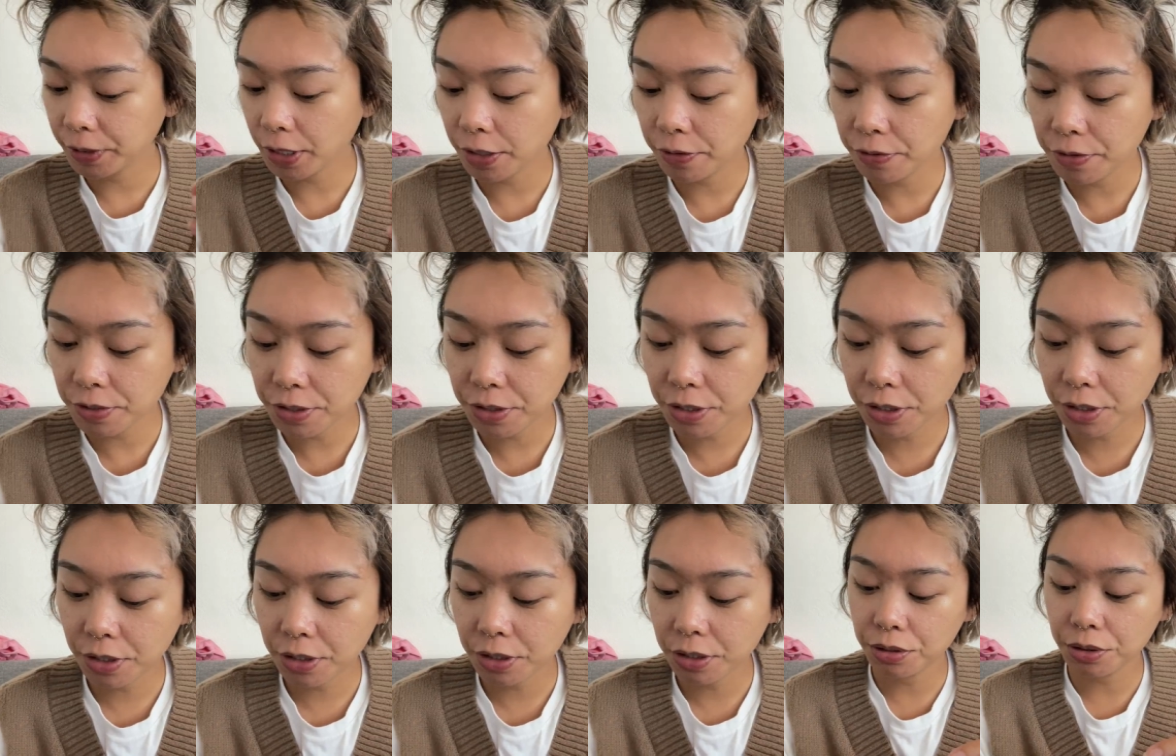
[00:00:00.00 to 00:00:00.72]
I was
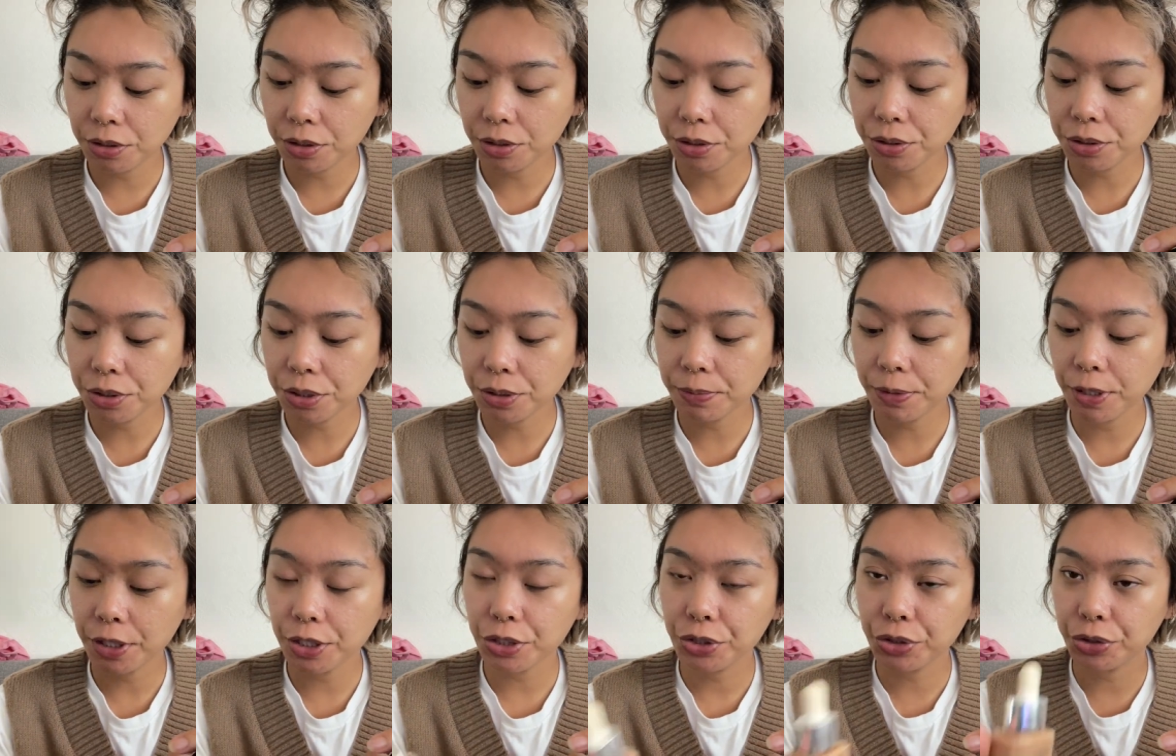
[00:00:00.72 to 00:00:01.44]
gonna use
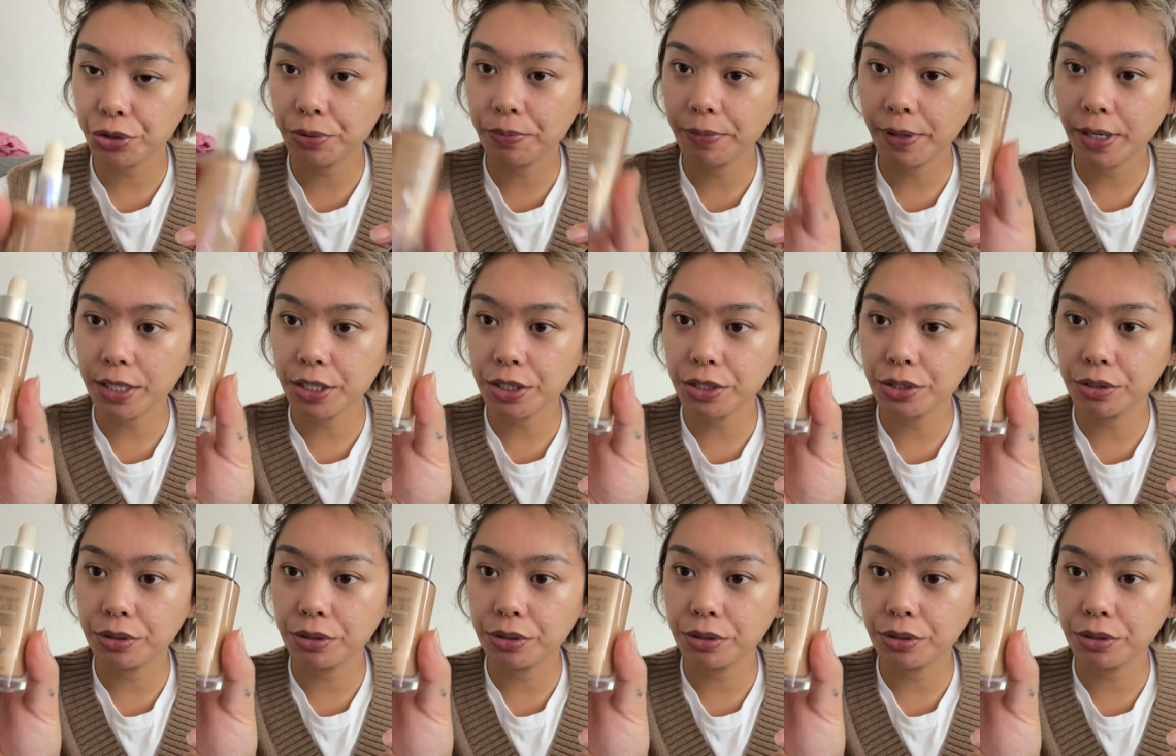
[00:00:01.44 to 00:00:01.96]
my True Match